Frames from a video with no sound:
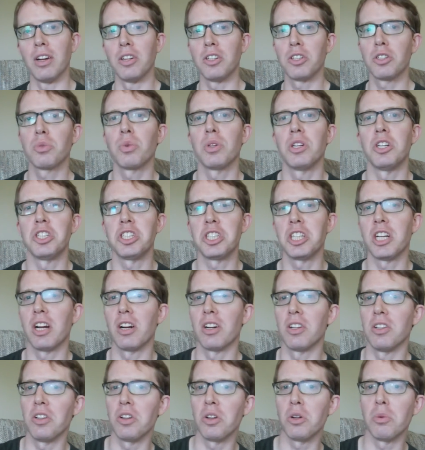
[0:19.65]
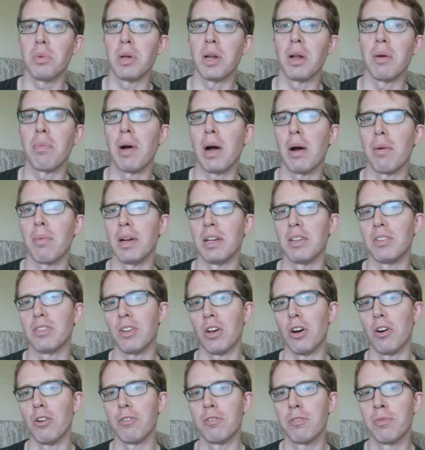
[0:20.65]
I just want to share a little bit about
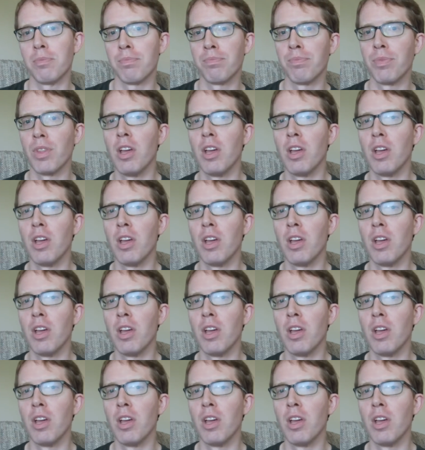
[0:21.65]
myself